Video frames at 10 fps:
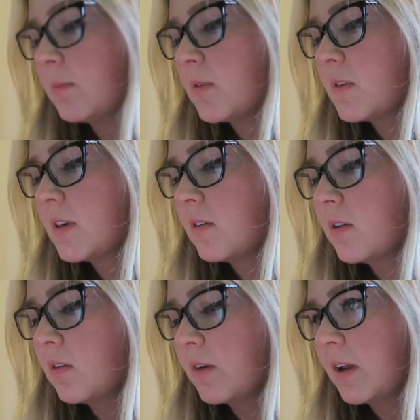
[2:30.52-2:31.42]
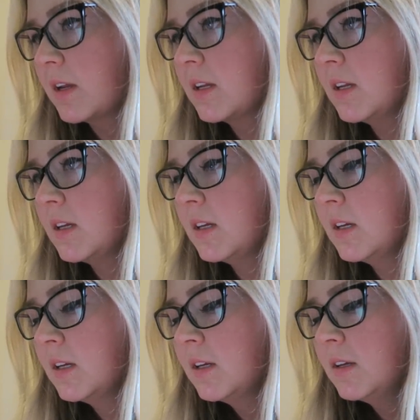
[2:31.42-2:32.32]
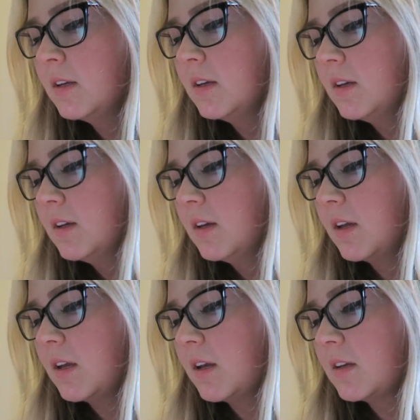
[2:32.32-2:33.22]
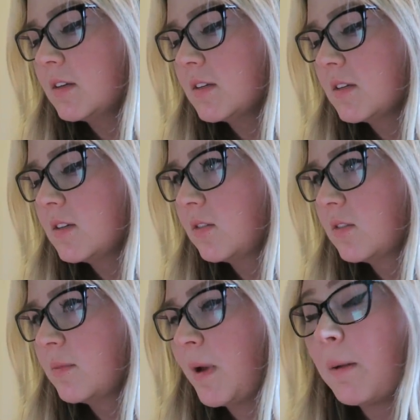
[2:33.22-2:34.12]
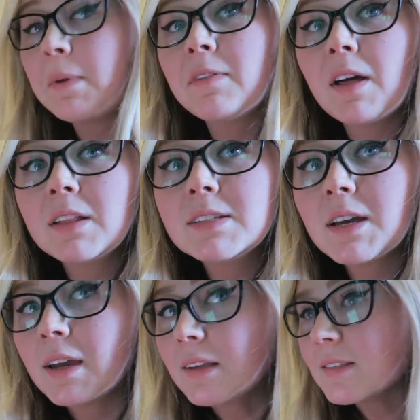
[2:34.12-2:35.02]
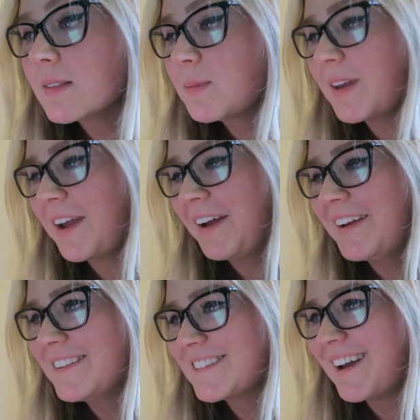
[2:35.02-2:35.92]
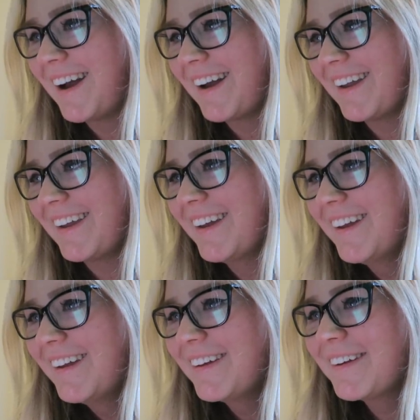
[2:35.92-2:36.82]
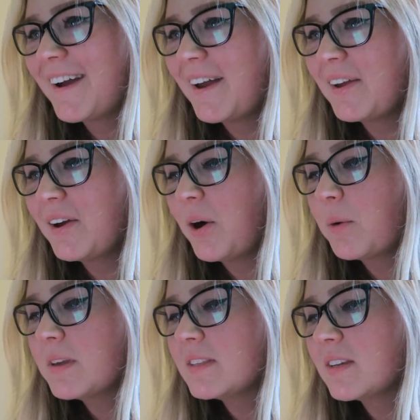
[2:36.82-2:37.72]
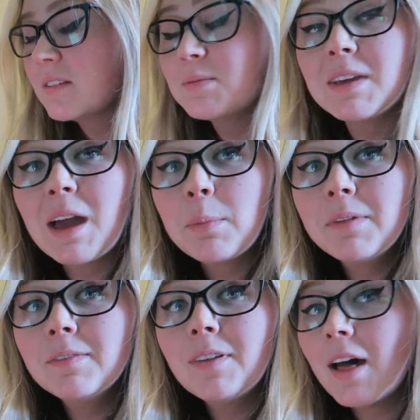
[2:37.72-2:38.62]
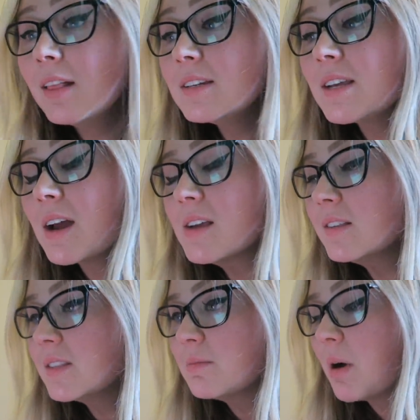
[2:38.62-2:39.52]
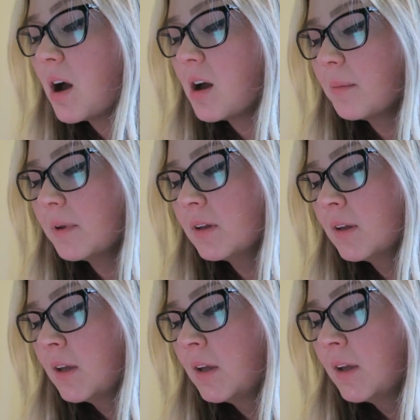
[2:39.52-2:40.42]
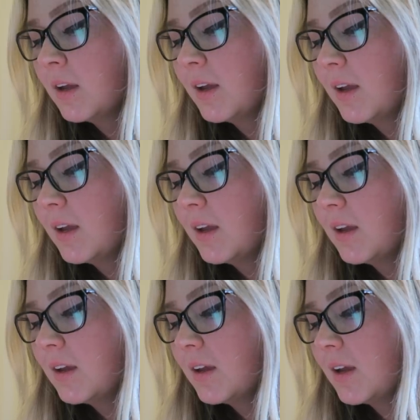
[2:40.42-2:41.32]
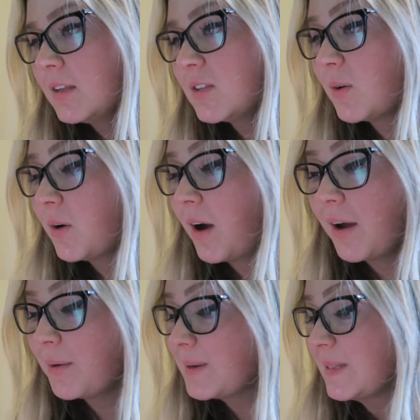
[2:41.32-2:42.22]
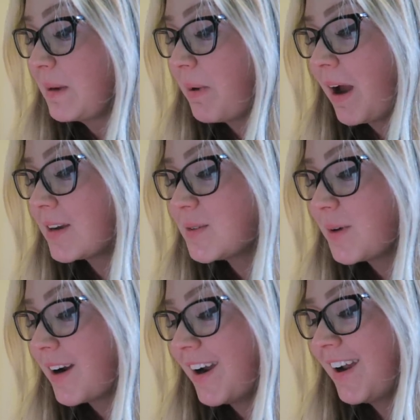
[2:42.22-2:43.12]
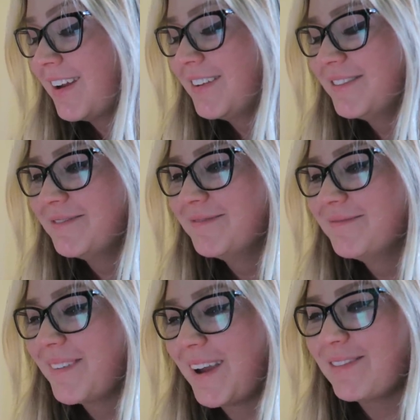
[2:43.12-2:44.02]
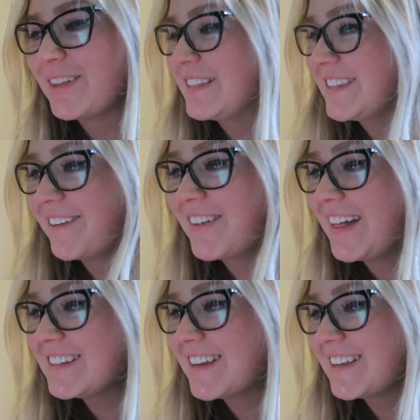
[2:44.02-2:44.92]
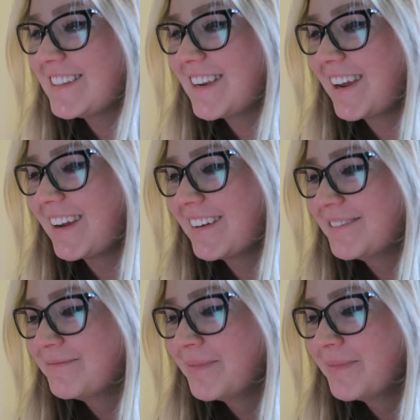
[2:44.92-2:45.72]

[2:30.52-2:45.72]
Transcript: number without knowing and told them Happy Valentine's, because Kai, Kaya always tells me Happy Valentine's, Mom. And so I always say back to her, even though it's not Valentine's Day.